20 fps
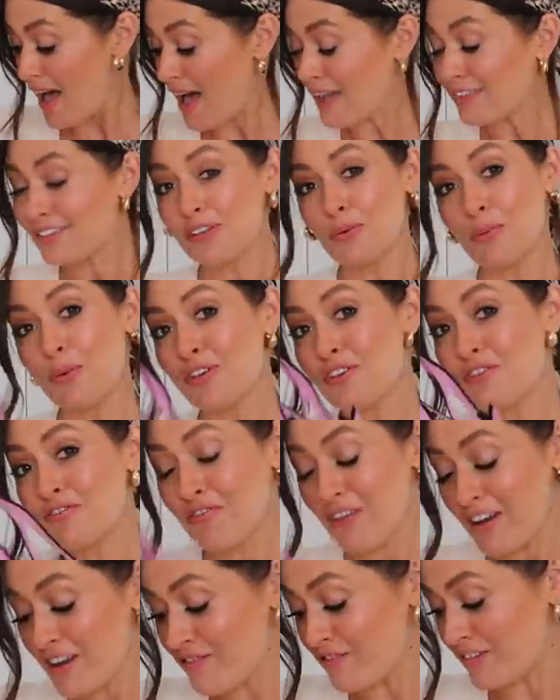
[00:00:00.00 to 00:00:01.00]
as to which
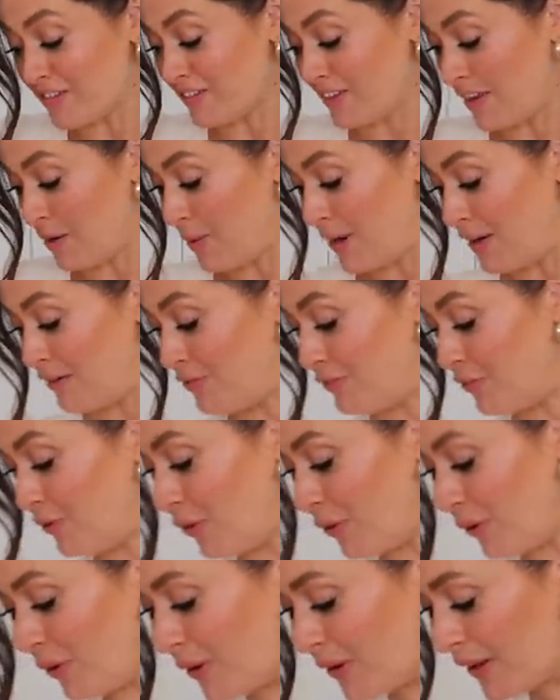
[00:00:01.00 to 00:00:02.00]
fragrance I went
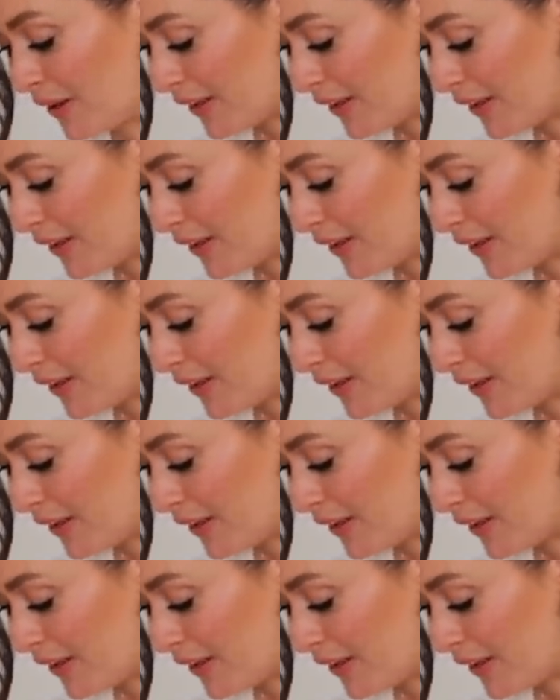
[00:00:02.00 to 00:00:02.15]
for.